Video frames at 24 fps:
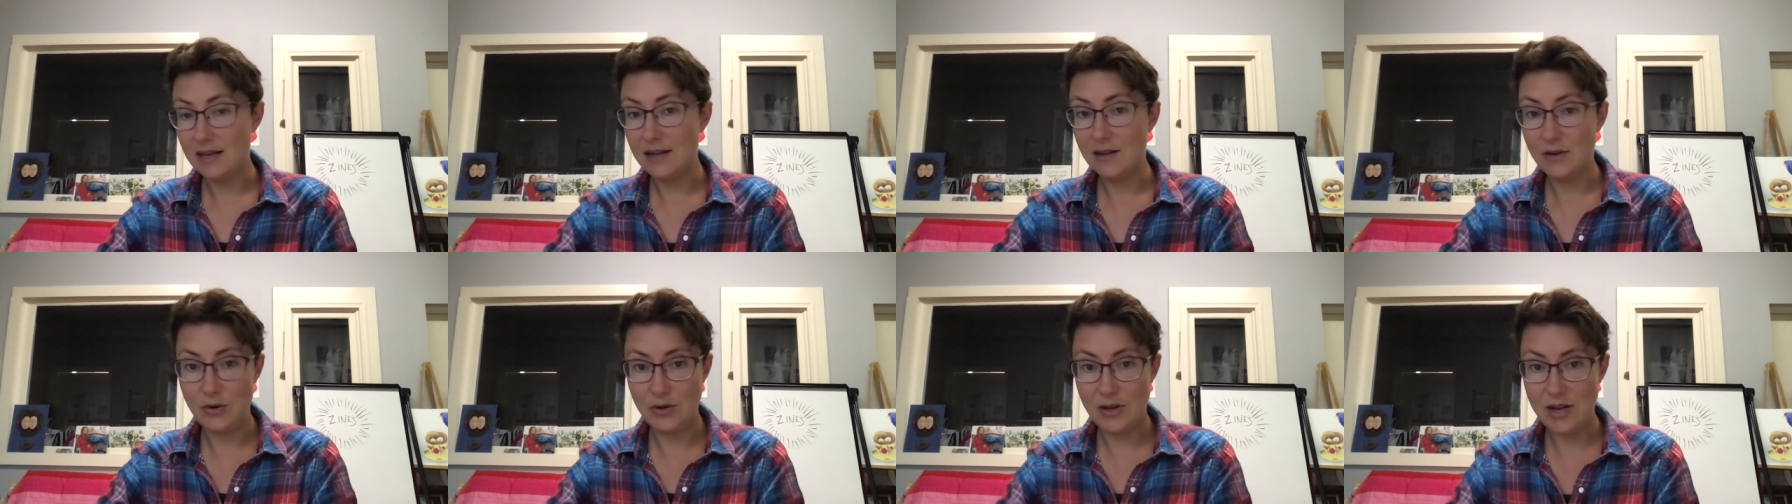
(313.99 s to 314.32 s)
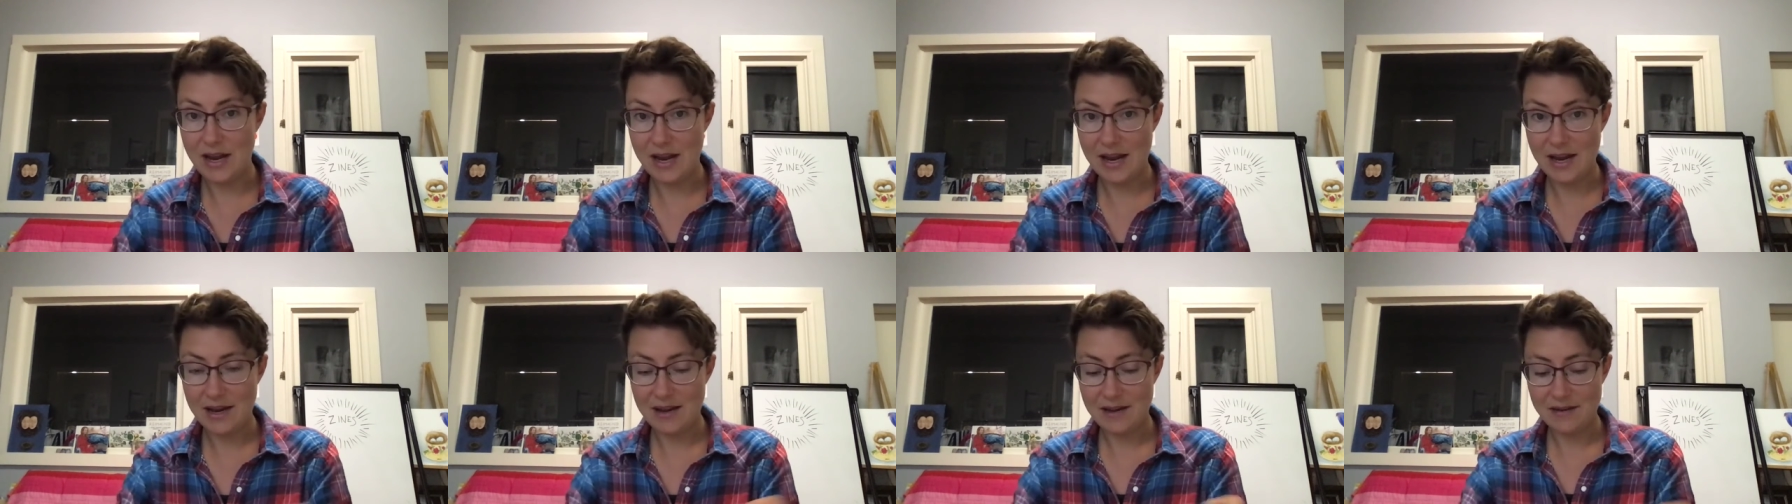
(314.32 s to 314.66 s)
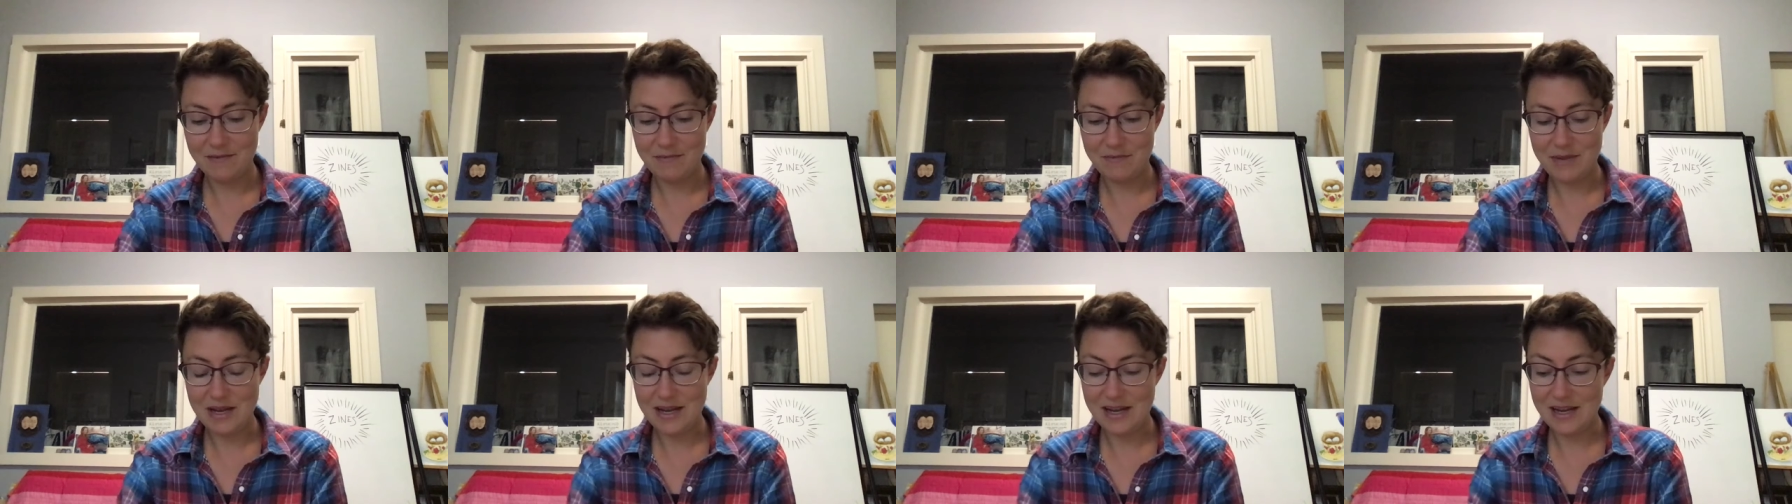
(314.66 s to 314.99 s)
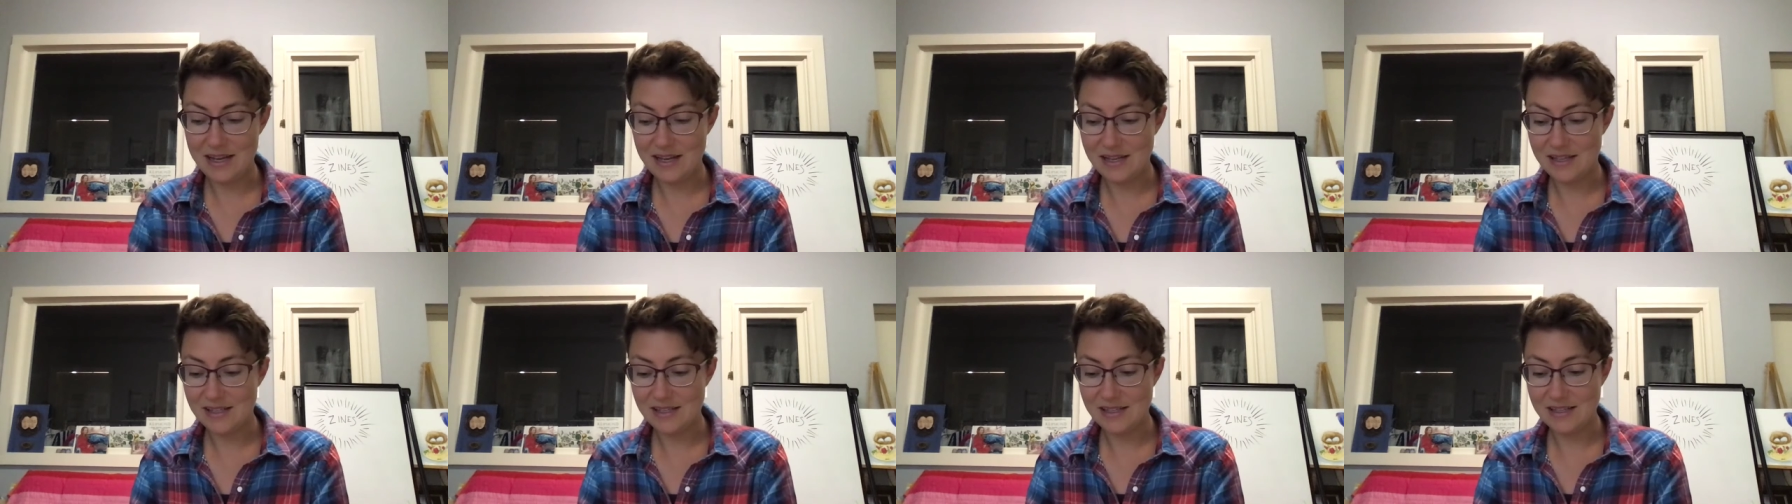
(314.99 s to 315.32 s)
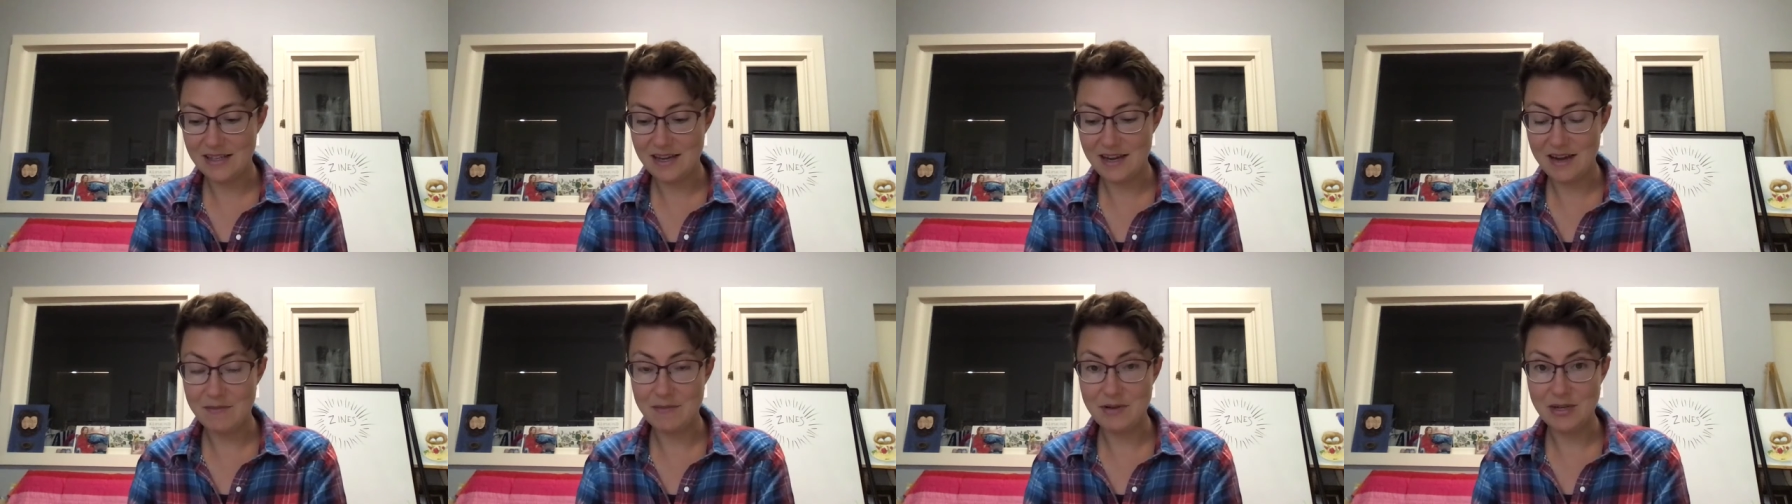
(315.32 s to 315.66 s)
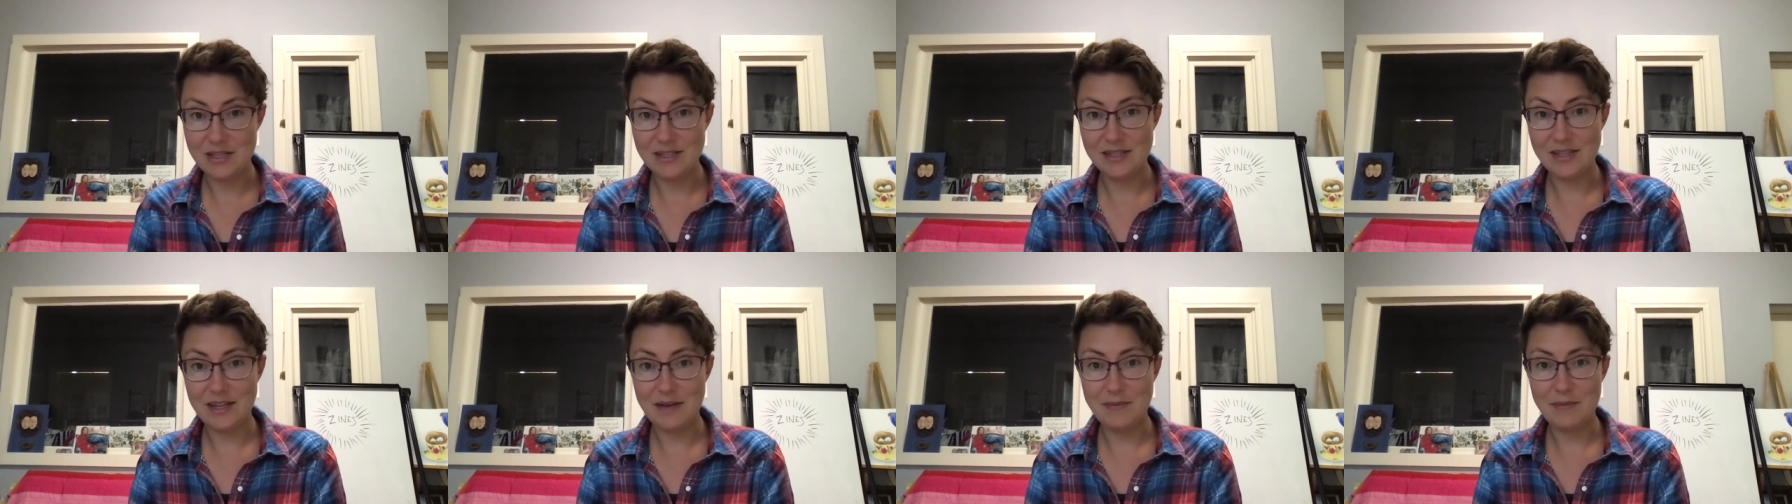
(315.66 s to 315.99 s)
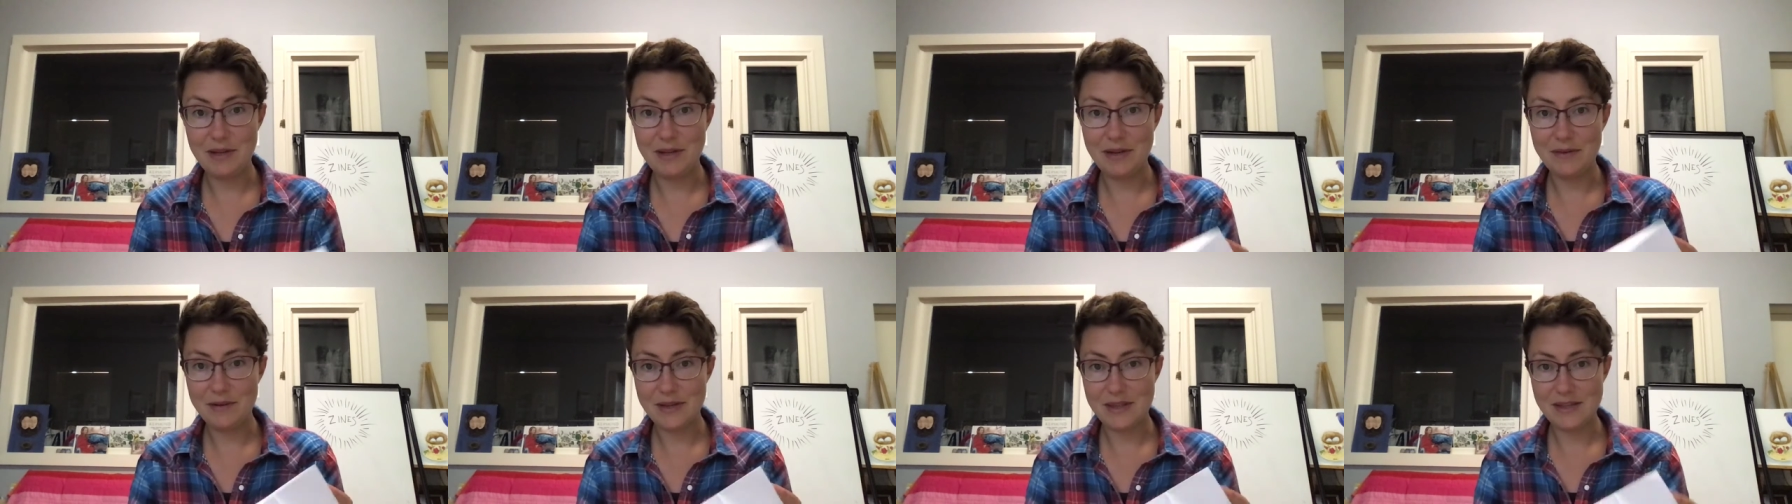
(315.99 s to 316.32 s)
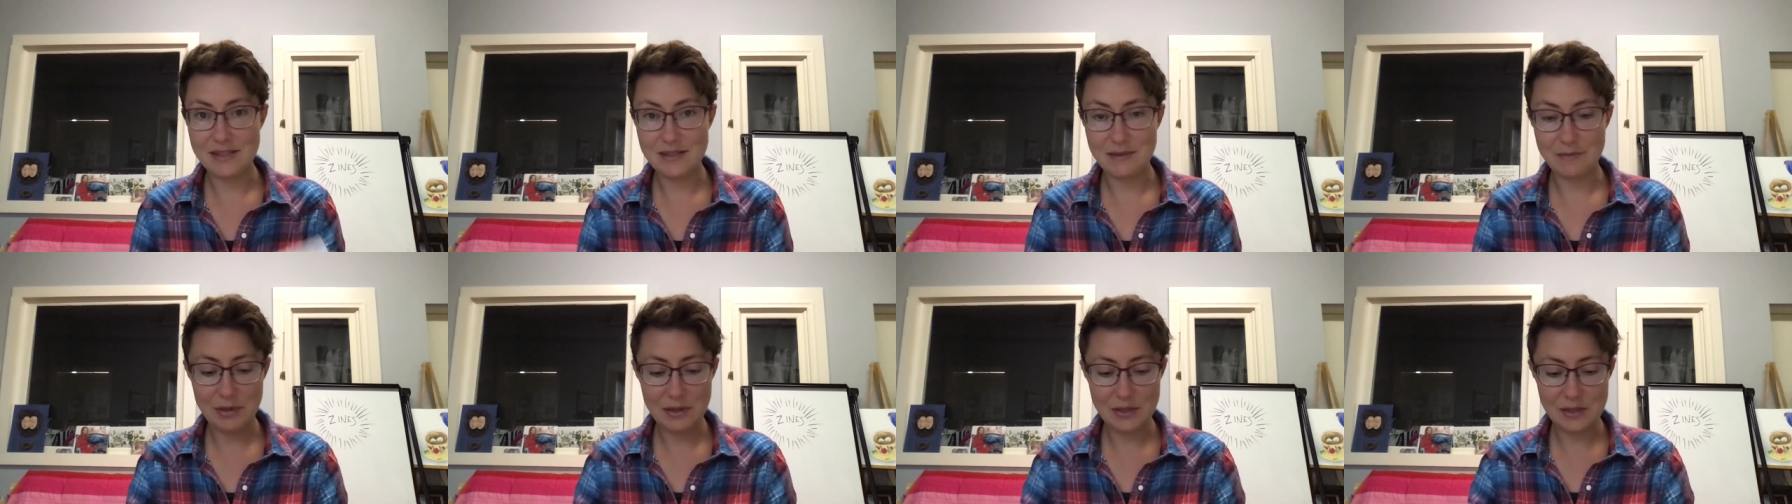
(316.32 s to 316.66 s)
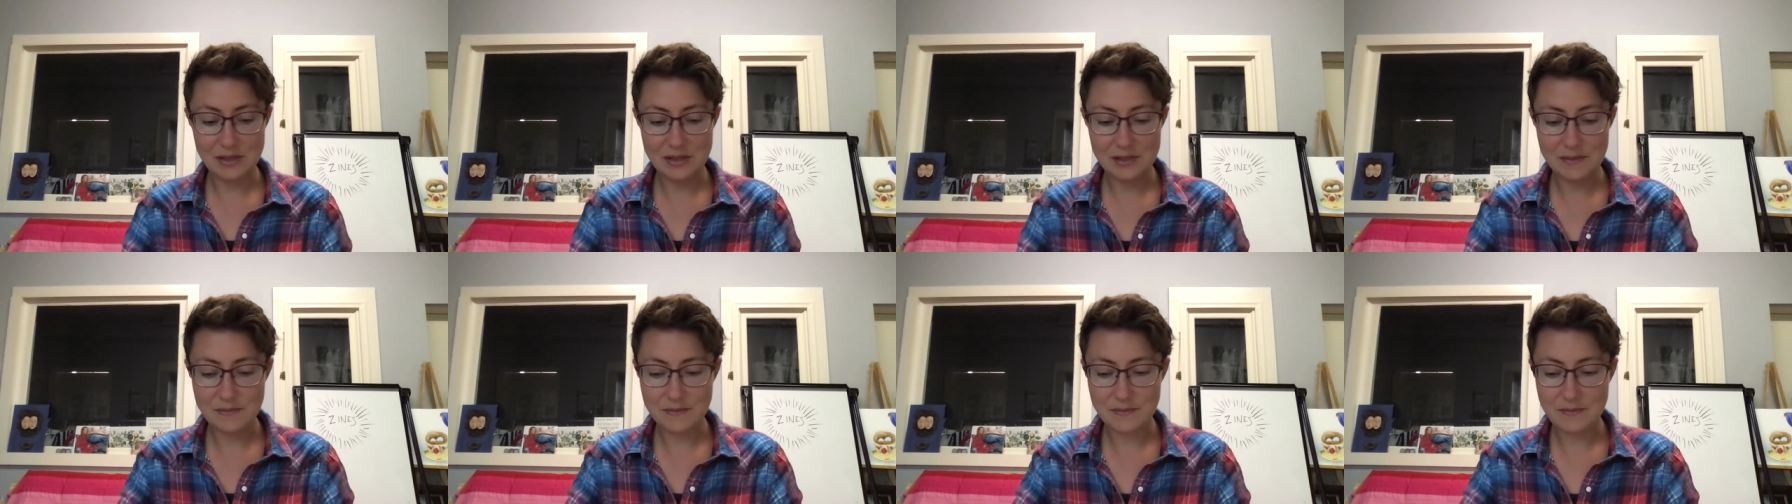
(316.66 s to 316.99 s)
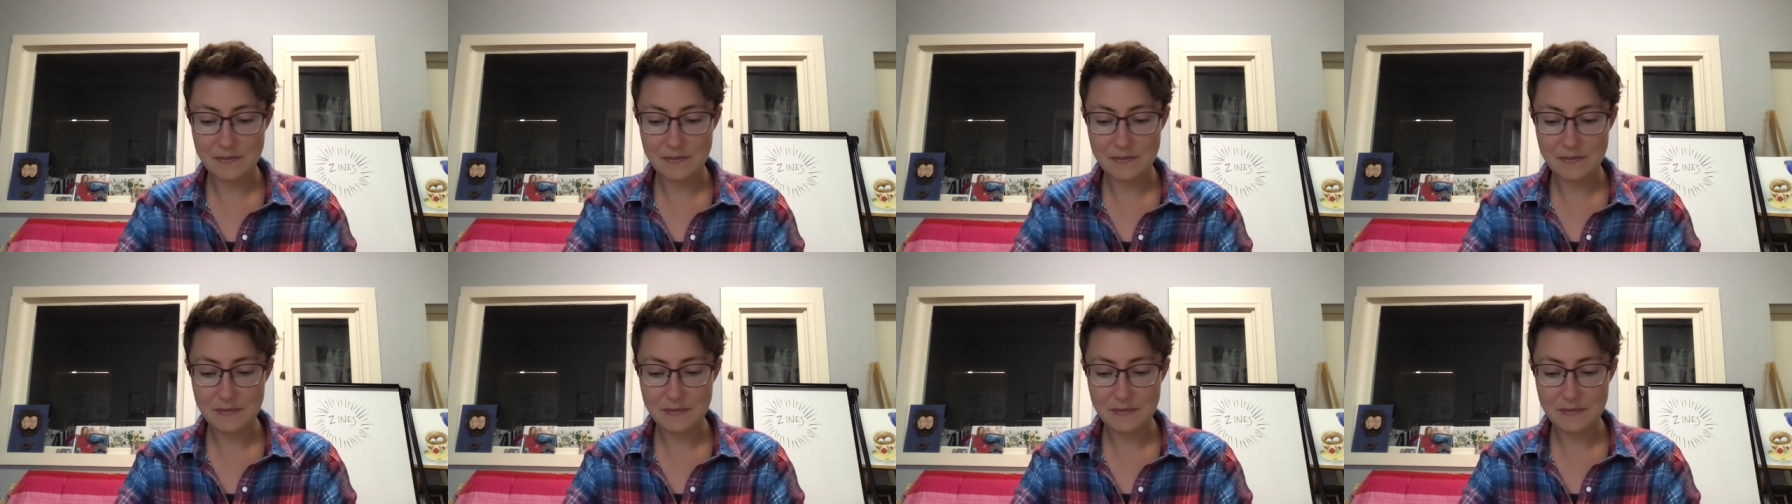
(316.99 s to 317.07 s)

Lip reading: today because I'm just labeling with symbols.